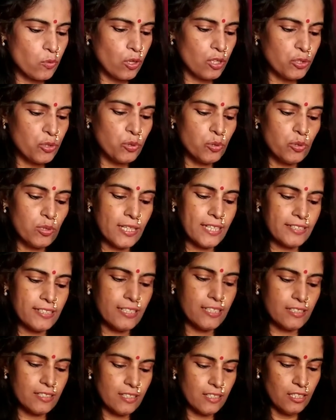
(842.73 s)
just want to
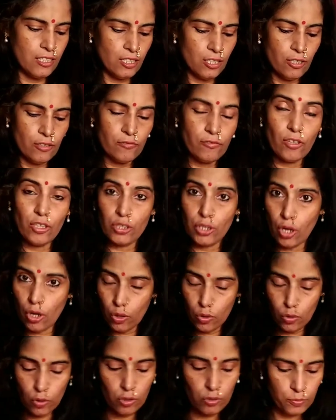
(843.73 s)
get it for
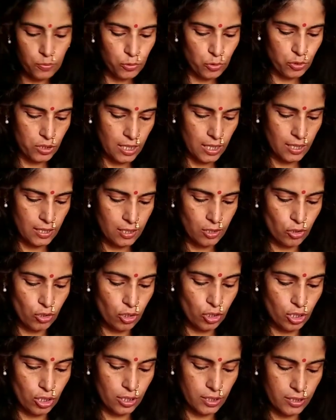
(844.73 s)
your own puja,
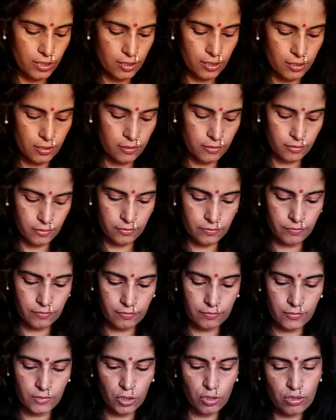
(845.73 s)
or uh,
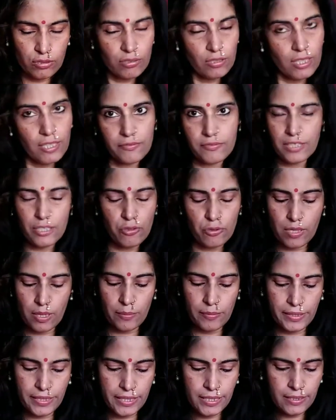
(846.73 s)
you know, to gift it to
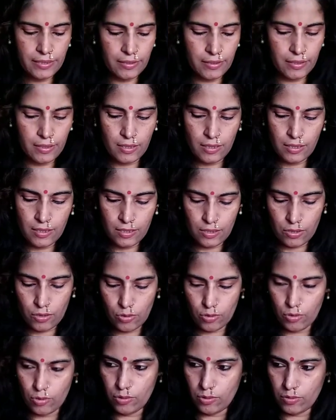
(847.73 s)
somebody.
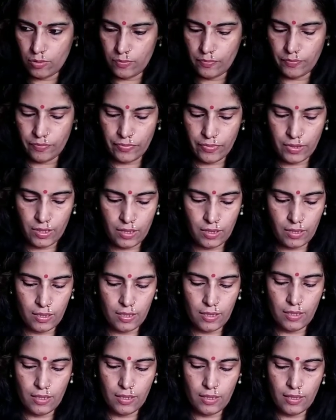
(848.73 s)
So
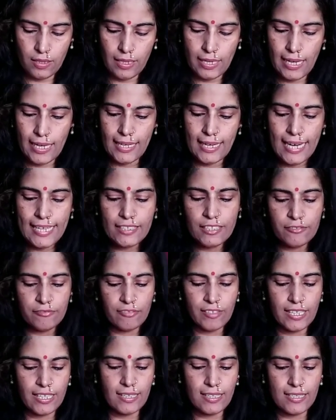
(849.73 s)
I like
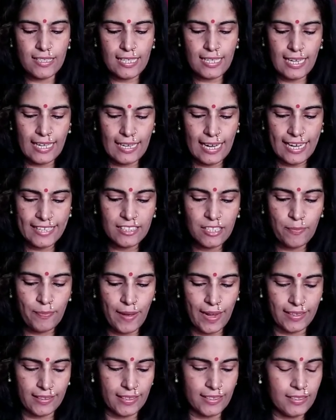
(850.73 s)
the fragrance, and I like the
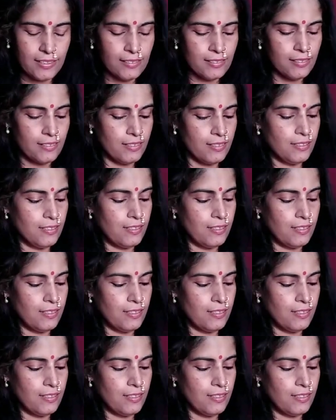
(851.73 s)
packing,